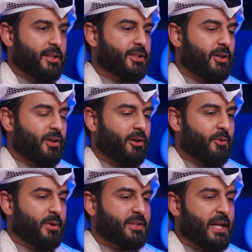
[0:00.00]

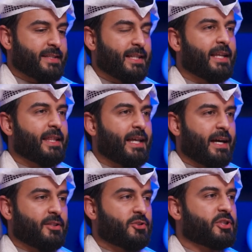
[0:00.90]
So we translated
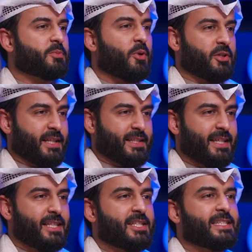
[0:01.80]
that into just projects,
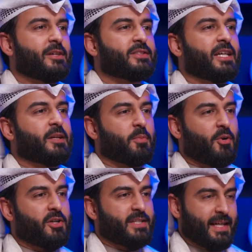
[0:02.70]
and it just sounds like
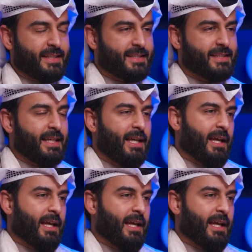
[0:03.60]
projects.